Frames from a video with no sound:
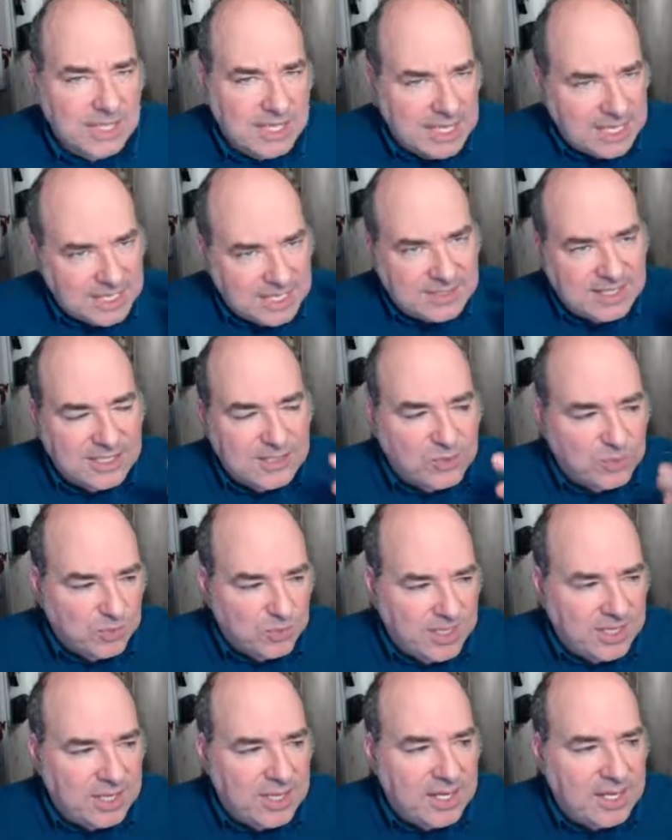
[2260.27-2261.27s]
is this
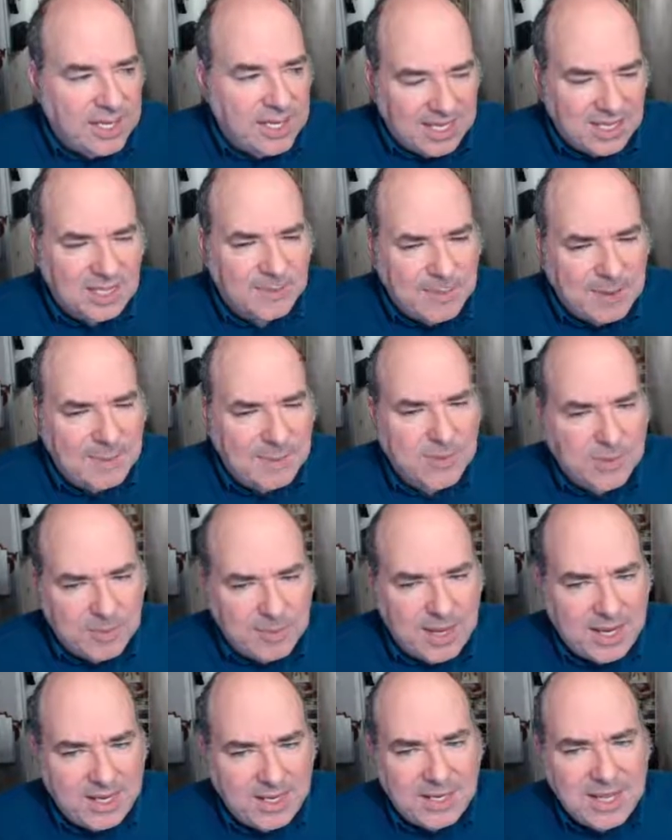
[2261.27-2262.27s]
really in the public
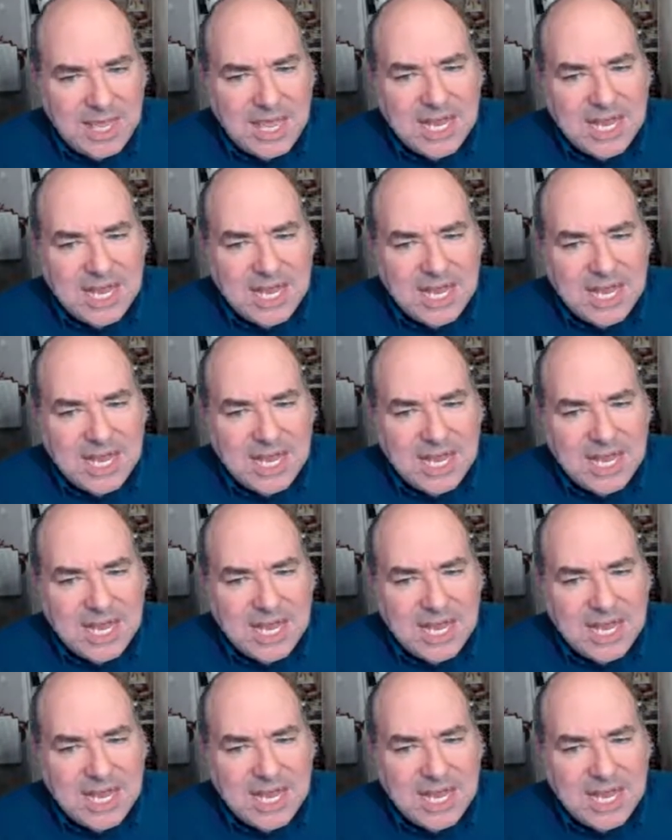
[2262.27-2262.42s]
domain?